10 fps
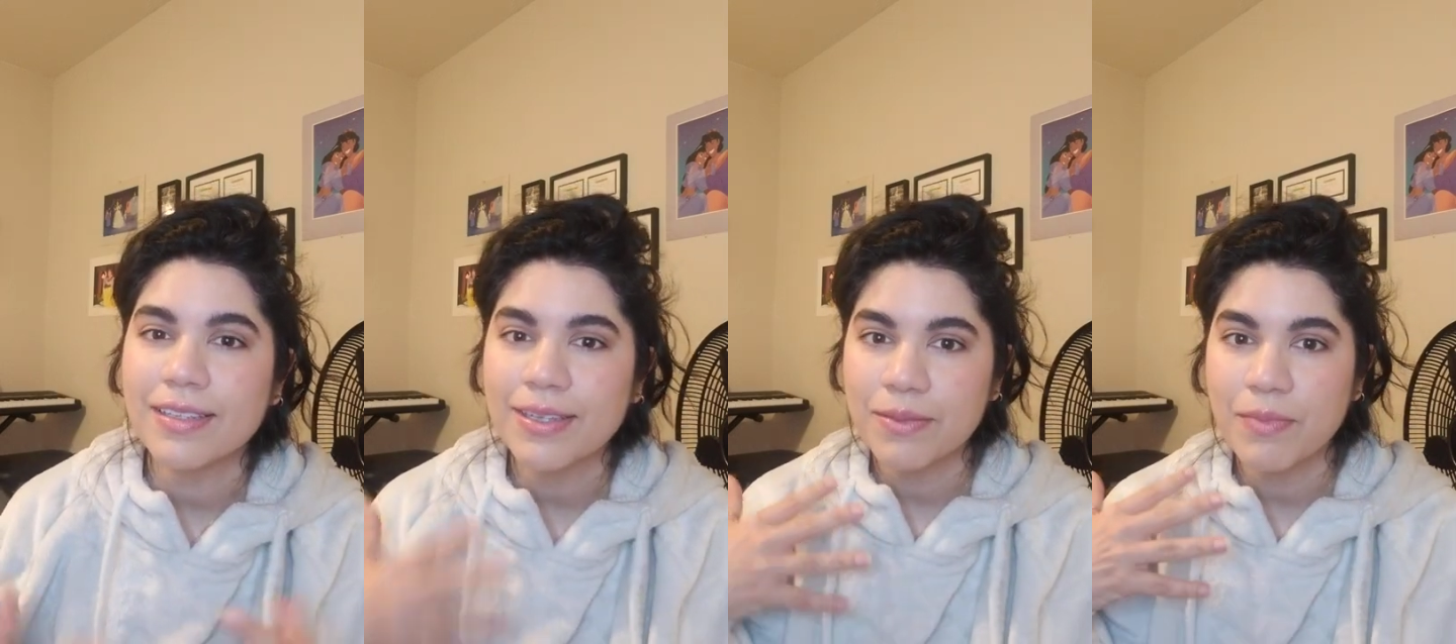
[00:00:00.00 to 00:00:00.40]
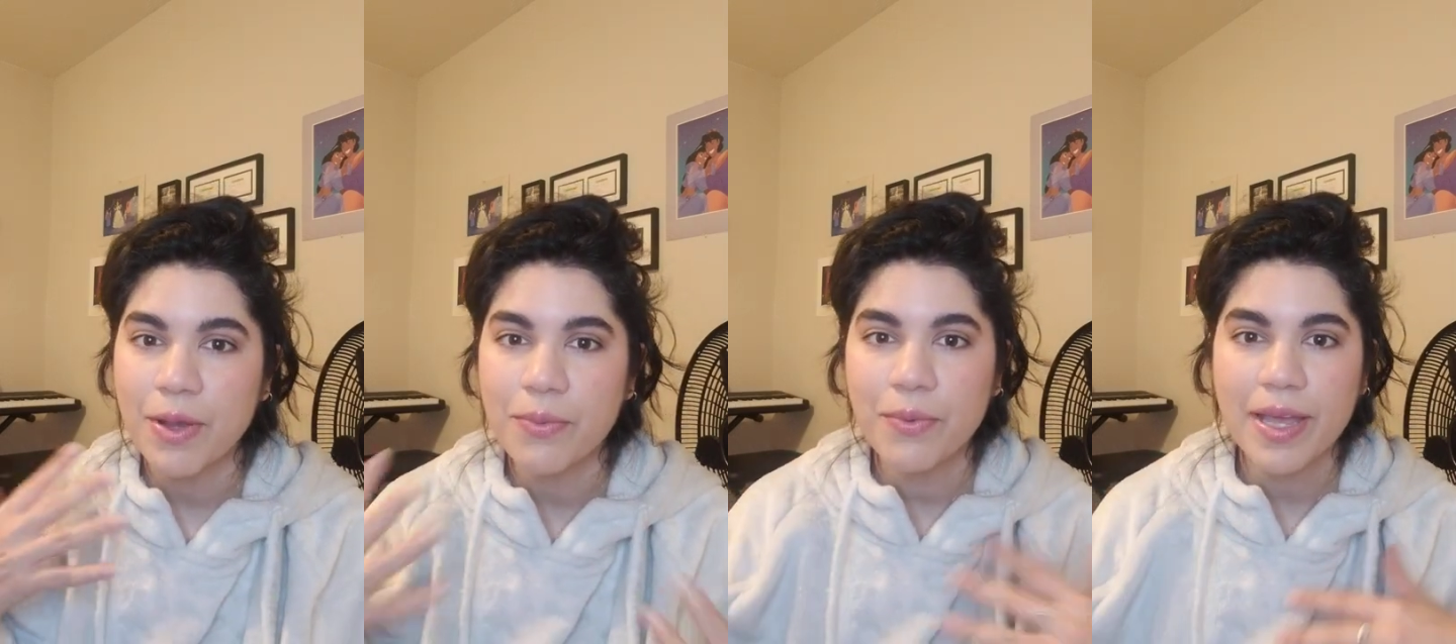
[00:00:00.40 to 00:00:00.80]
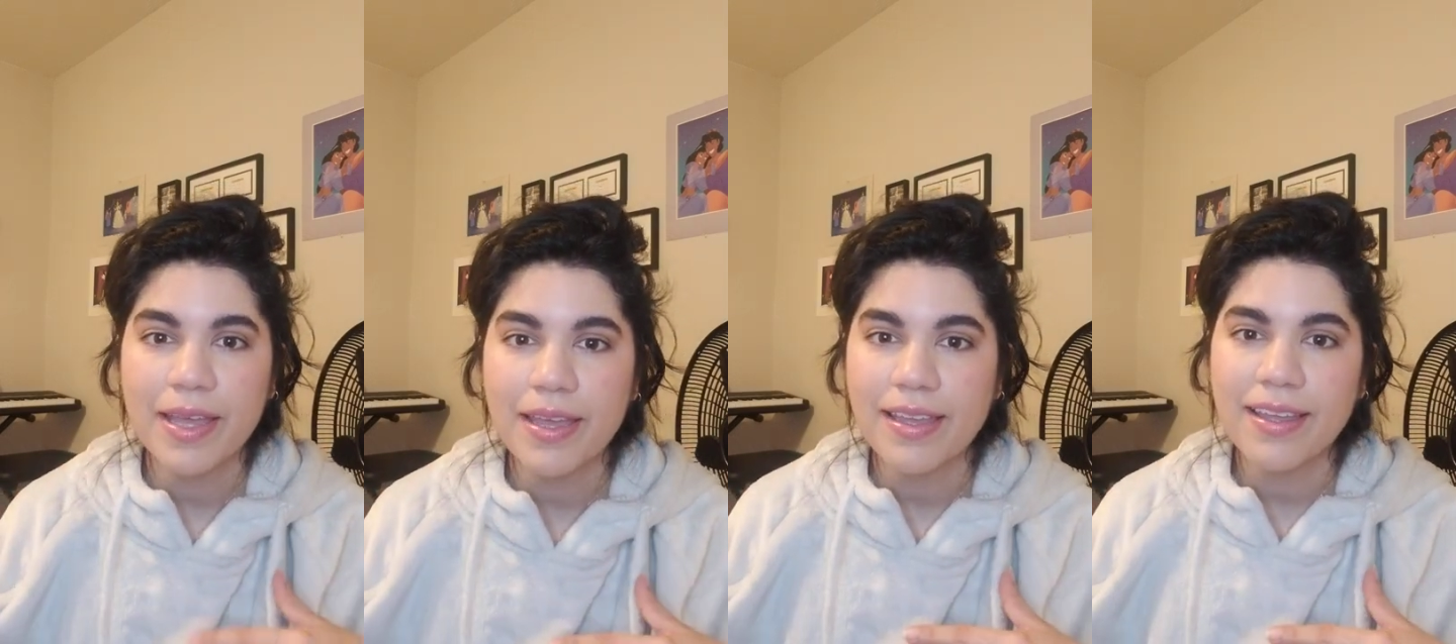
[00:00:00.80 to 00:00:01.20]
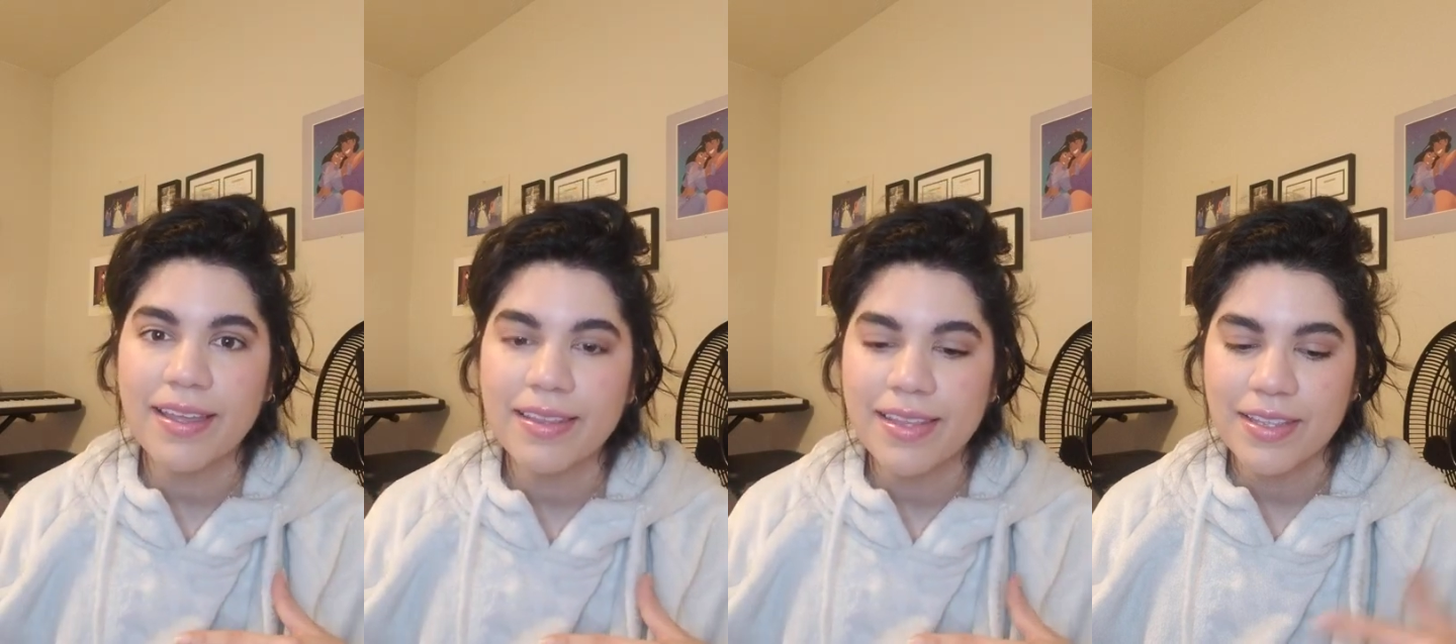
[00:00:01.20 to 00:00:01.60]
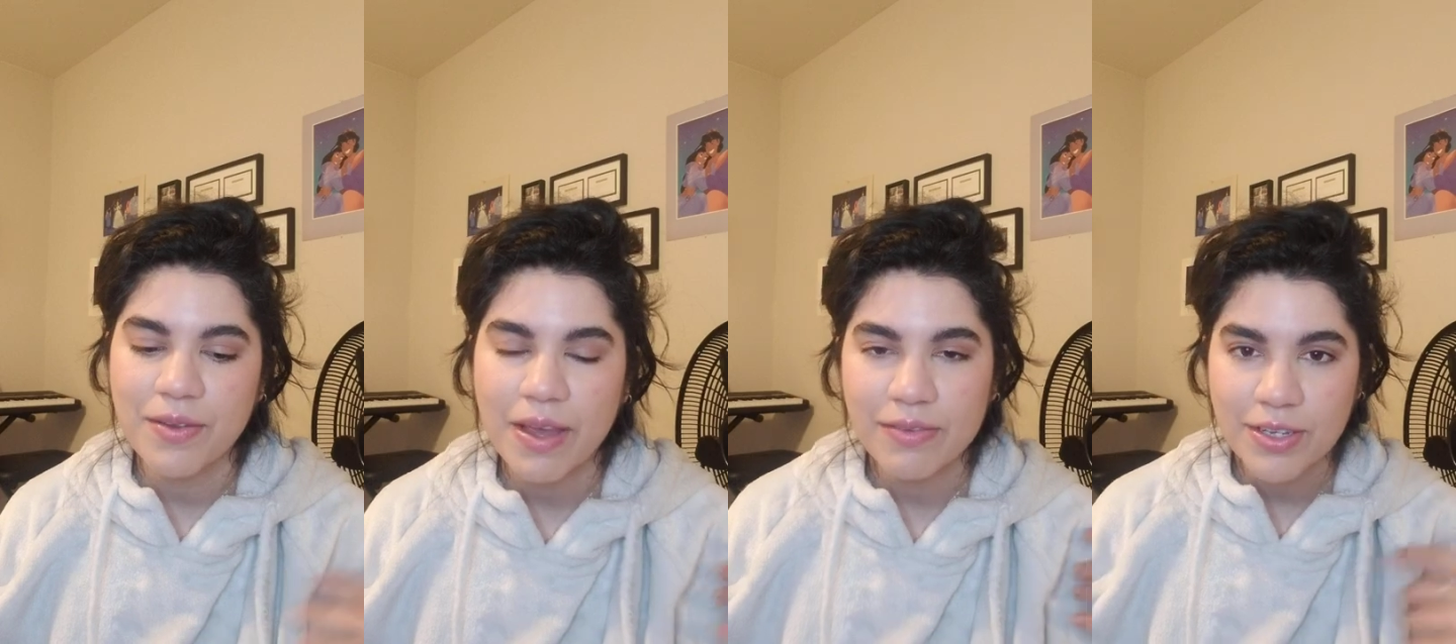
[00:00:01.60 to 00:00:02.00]
in my way and then you
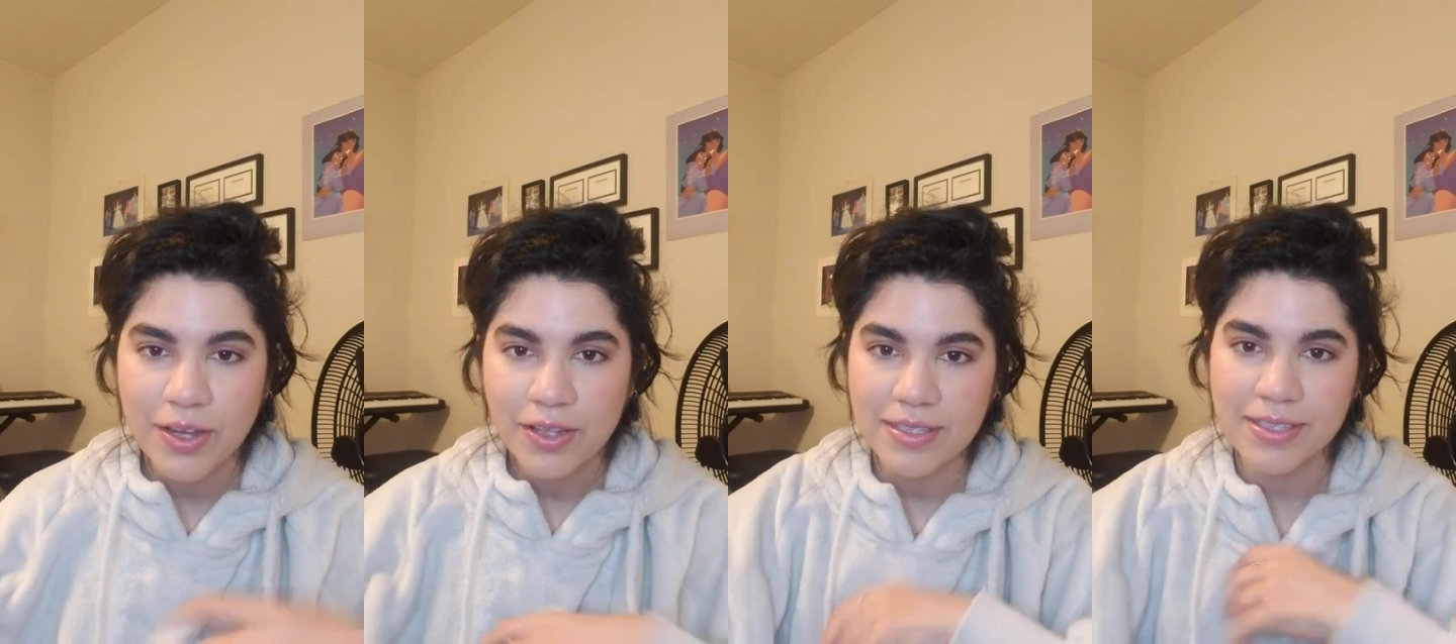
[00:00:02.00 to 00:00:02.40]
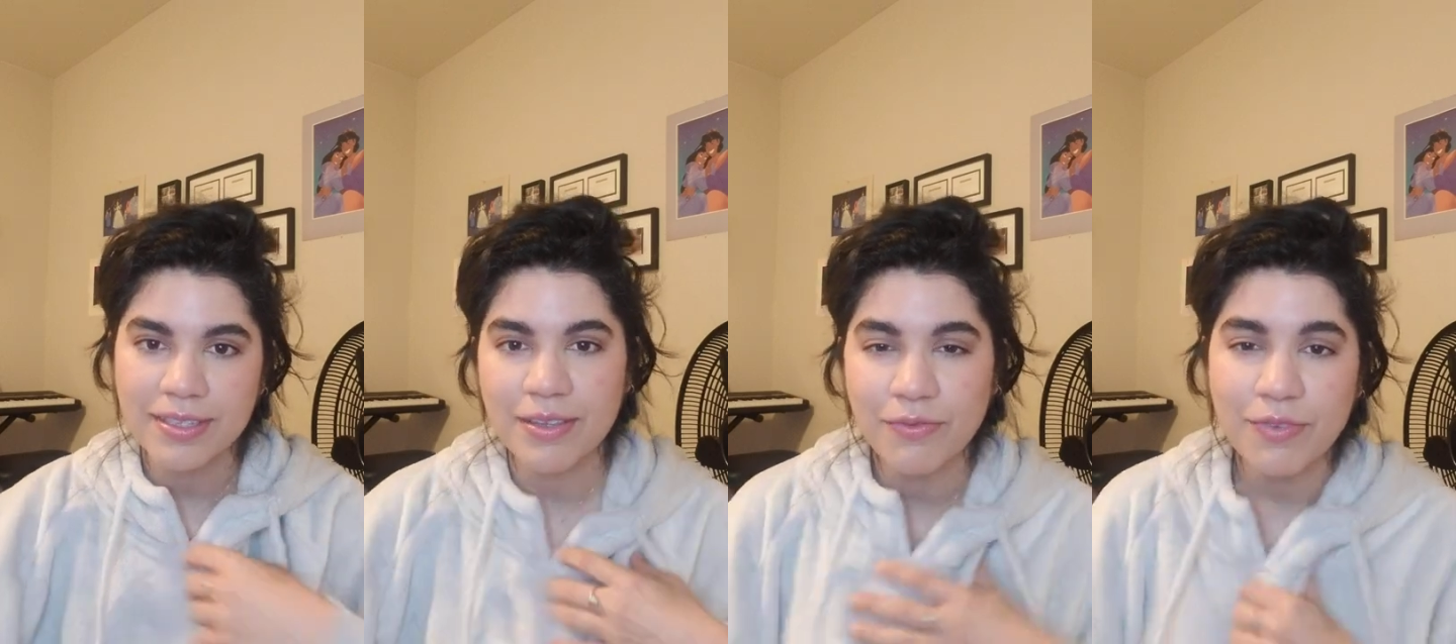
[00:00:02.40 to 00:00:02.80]
have to constantly